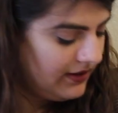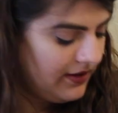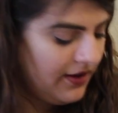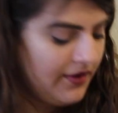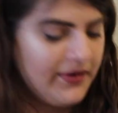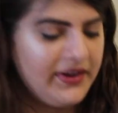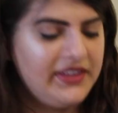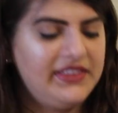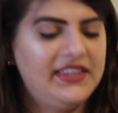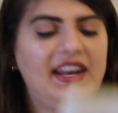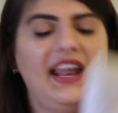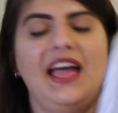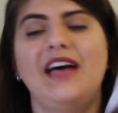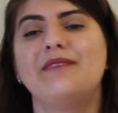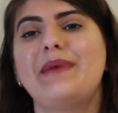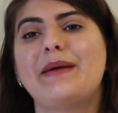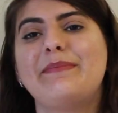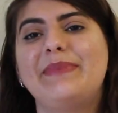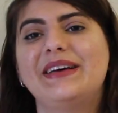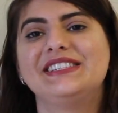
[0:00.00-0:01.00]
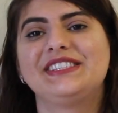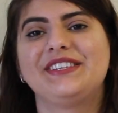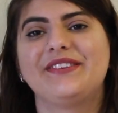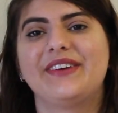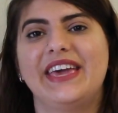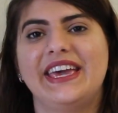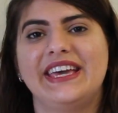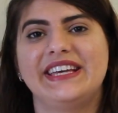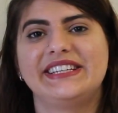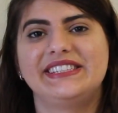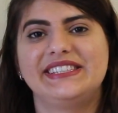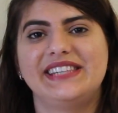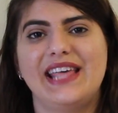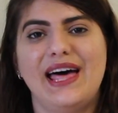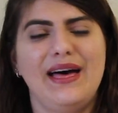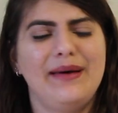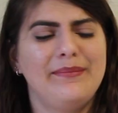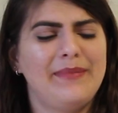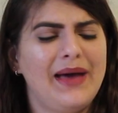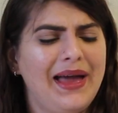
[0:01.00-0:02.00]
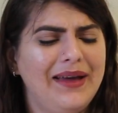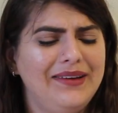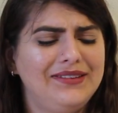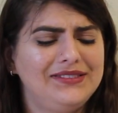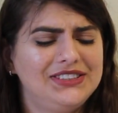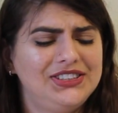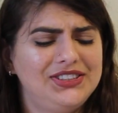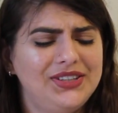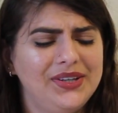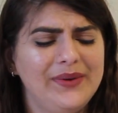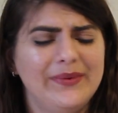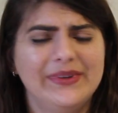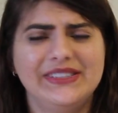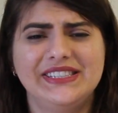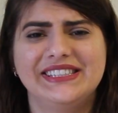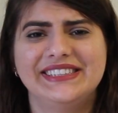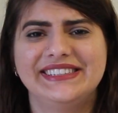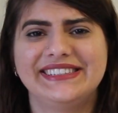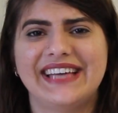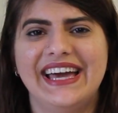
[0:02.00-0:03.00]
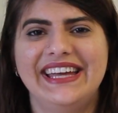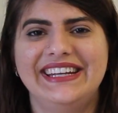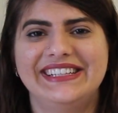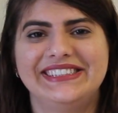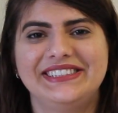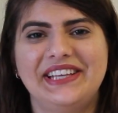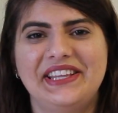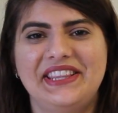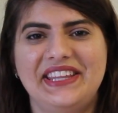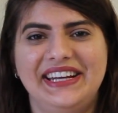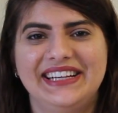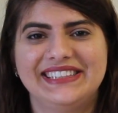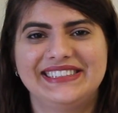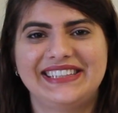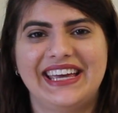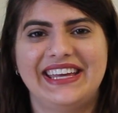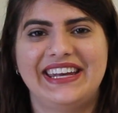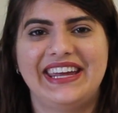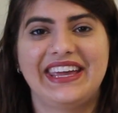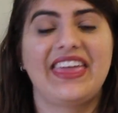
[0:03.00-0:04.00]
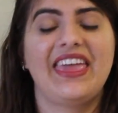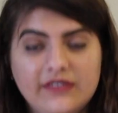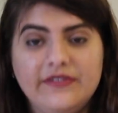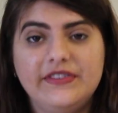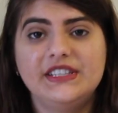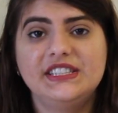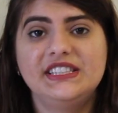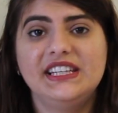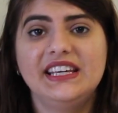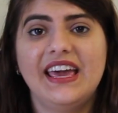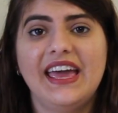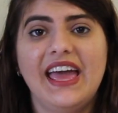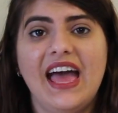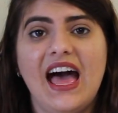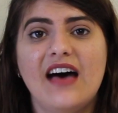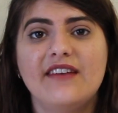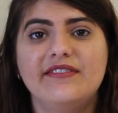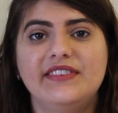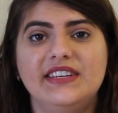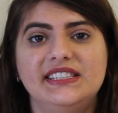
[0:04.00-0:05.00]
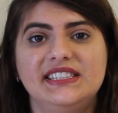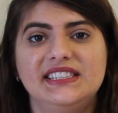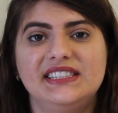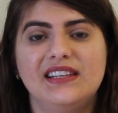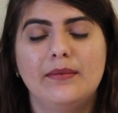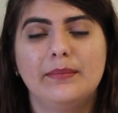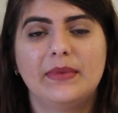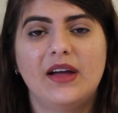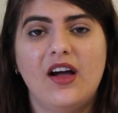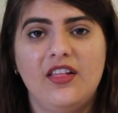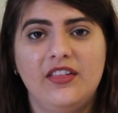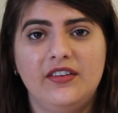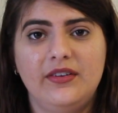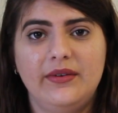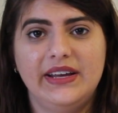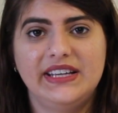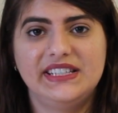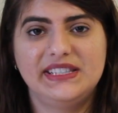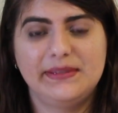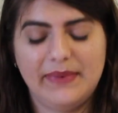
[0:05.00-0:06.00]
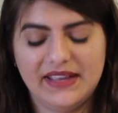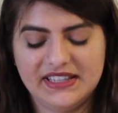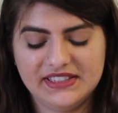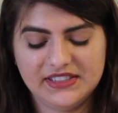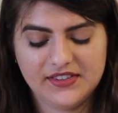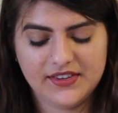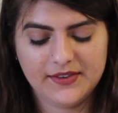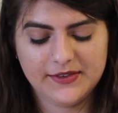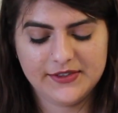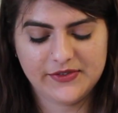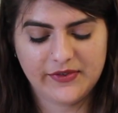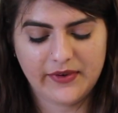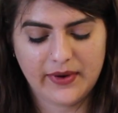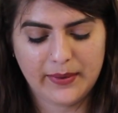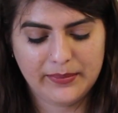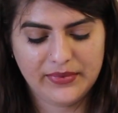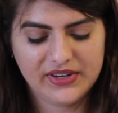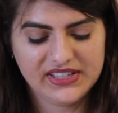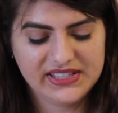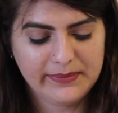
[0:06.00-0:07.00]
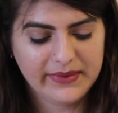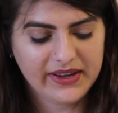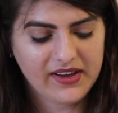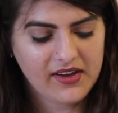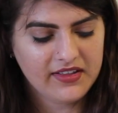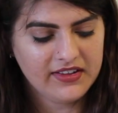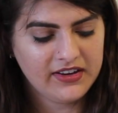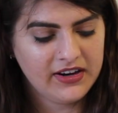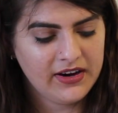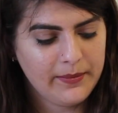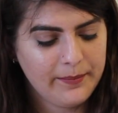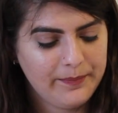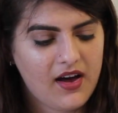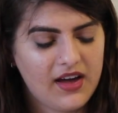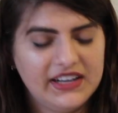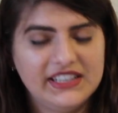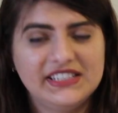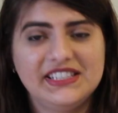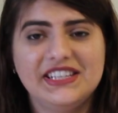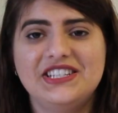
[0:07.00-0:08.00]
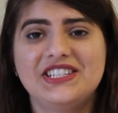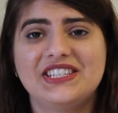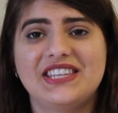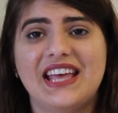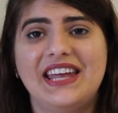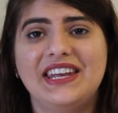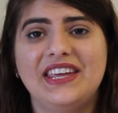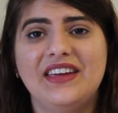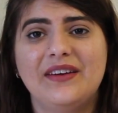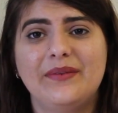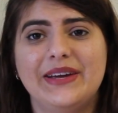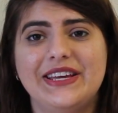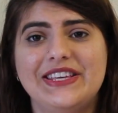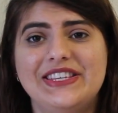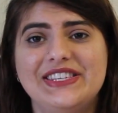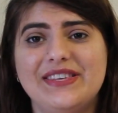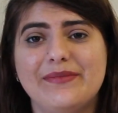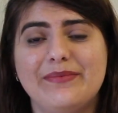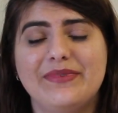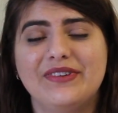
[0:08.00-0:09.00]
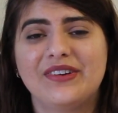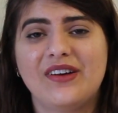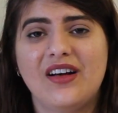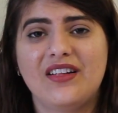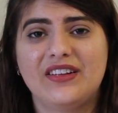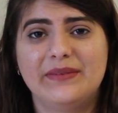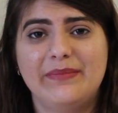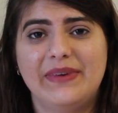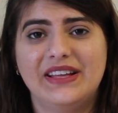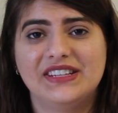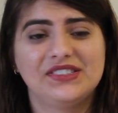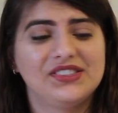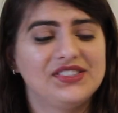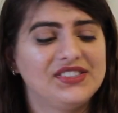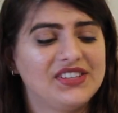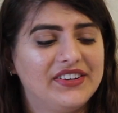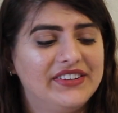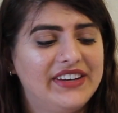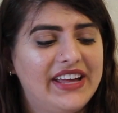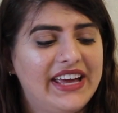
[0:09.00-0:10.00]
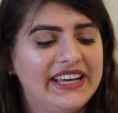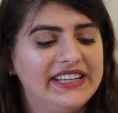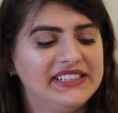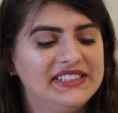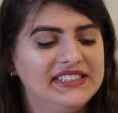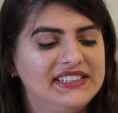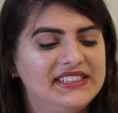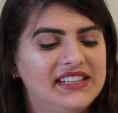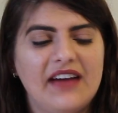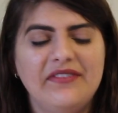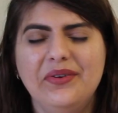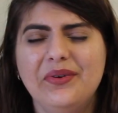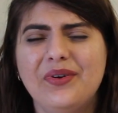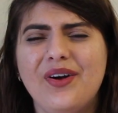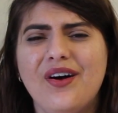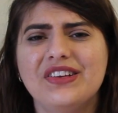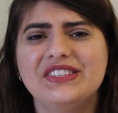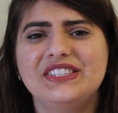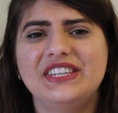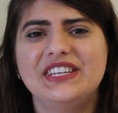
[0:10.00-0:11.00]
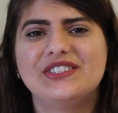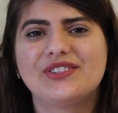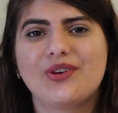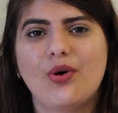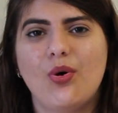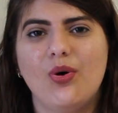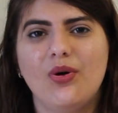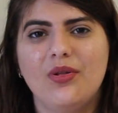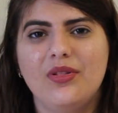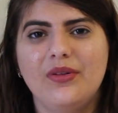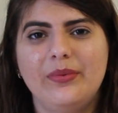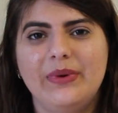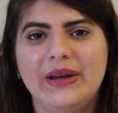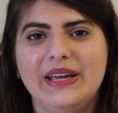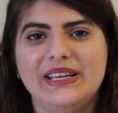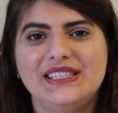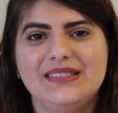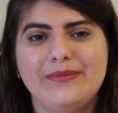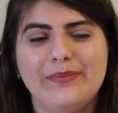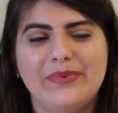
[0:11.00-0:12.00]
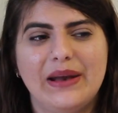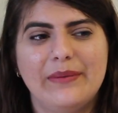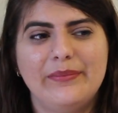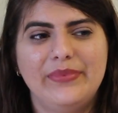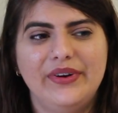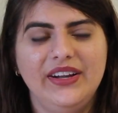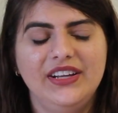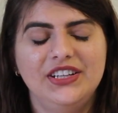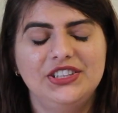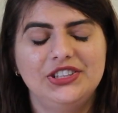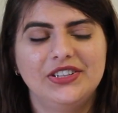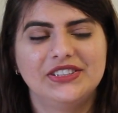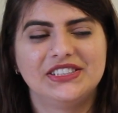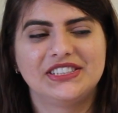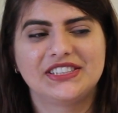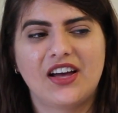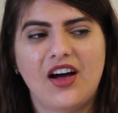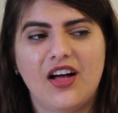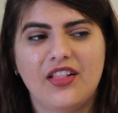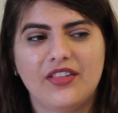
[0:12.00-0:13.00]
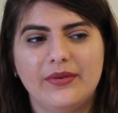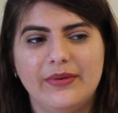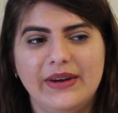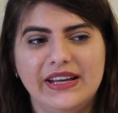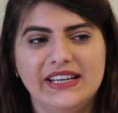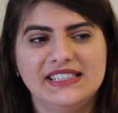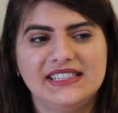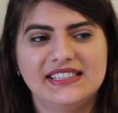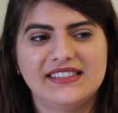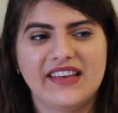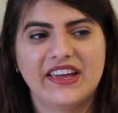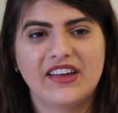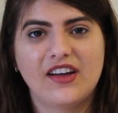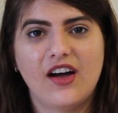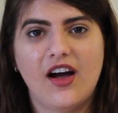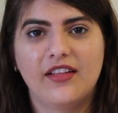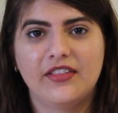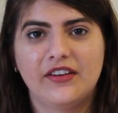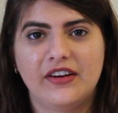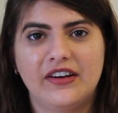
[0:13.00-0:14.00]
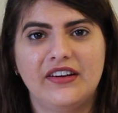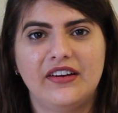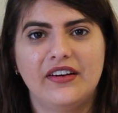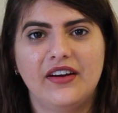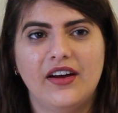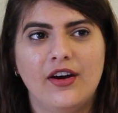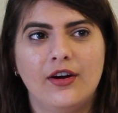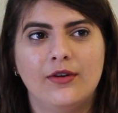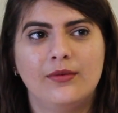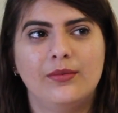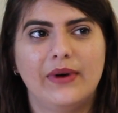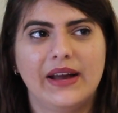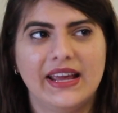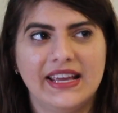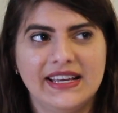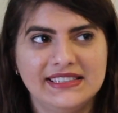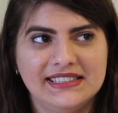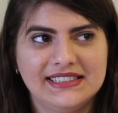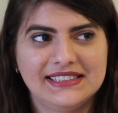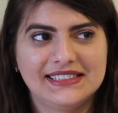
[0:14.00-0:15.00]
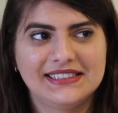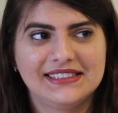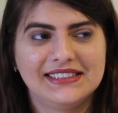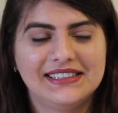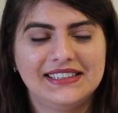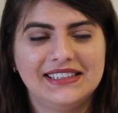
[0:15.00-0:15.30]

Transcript: Oh, and then I have my pencil case. I'll show you what's inside. It's not that exciting. The first thing I have is some color erase pencils from Prismacolor. Honestly, just any erasable colored pencils are nice. Everyone calls these coal erase, but I'm pretty sure it's color erase, like color erase.